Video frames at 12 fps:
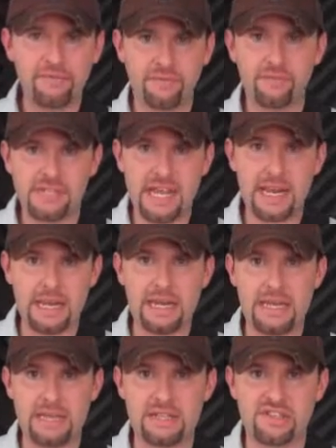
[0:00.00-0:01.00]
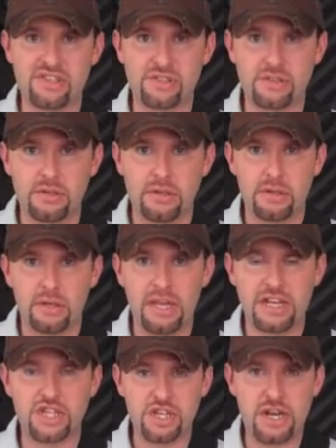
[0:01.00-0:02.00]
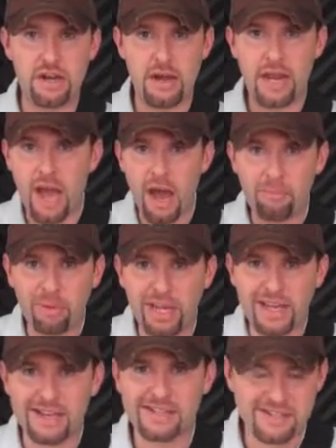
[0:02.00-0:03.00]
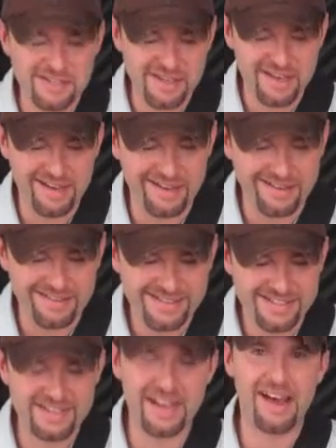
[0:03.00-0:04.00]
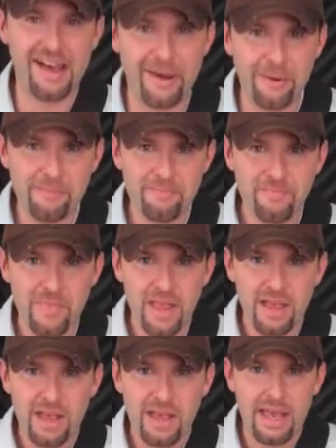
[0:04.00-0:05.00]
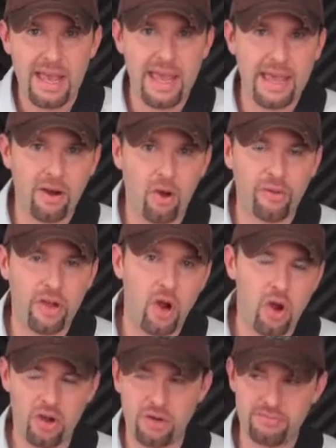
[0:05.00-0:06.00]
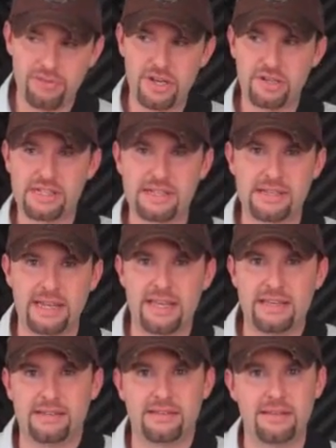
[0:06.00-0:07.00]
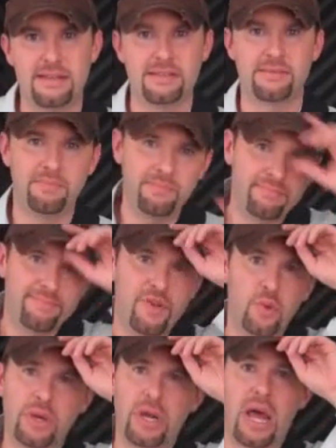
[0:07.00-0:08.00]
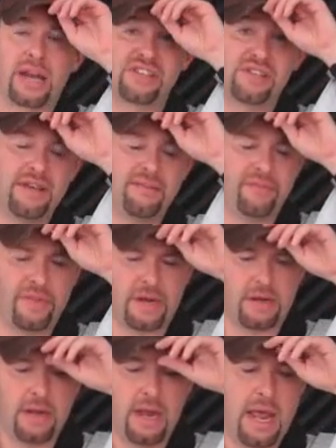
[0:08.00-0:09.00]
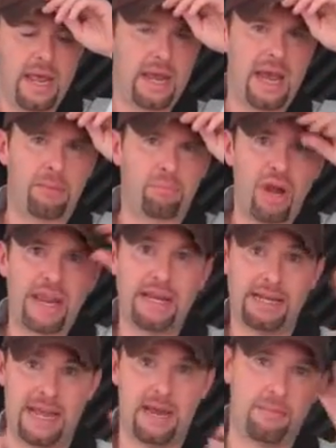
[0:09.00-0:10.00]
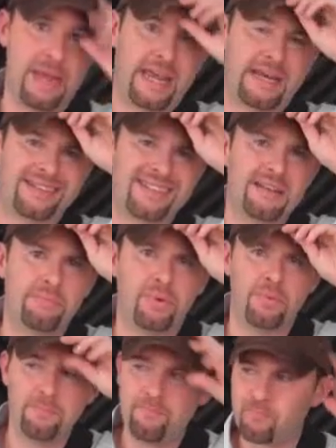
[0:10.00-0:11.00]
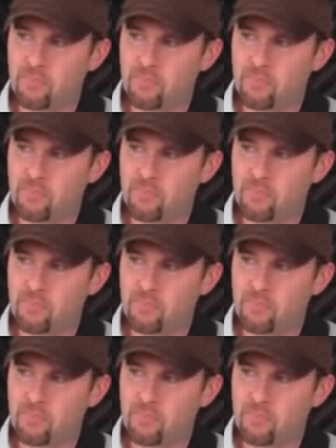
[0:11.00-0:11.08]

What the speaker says: of taking his legendary complex style and all the hard, you know, it sounds like he's doing a lot of stuff there, and kind of breaking it down, making it simple.